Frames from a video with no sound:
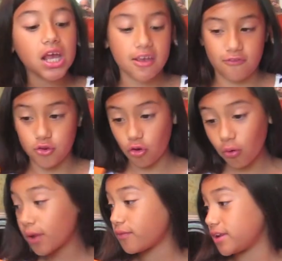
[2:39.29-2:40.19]
If you
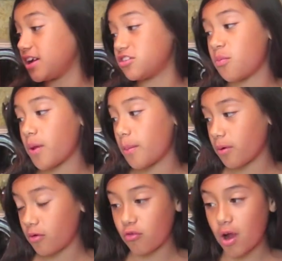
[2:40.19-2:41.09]
don't have any extra
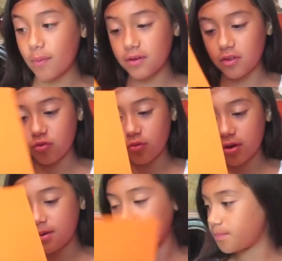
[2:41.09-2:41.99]
paper, grab another
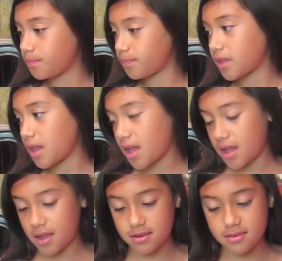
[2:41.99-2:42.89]
one
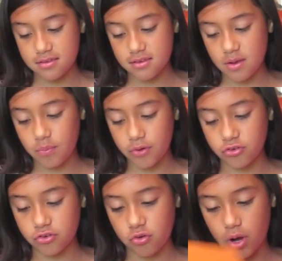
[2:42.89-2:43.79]
and snip a
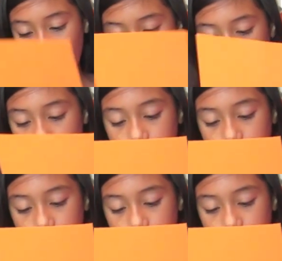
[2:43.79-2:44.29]
square off.